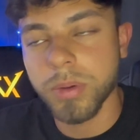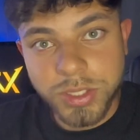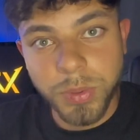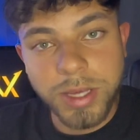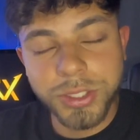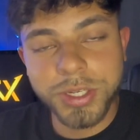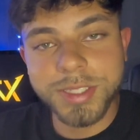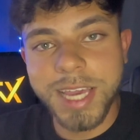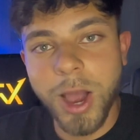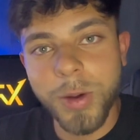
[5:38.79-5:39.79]
So as you can
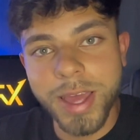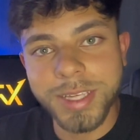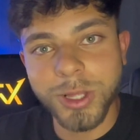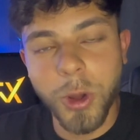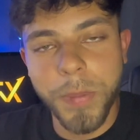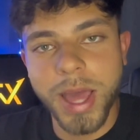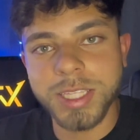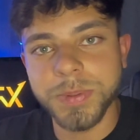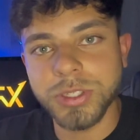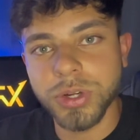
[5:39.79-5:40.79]
tell, it is a lot better
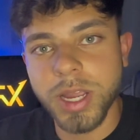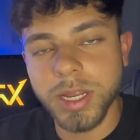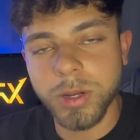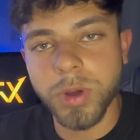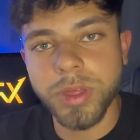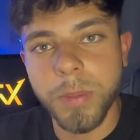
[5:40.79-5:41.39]
to be trading with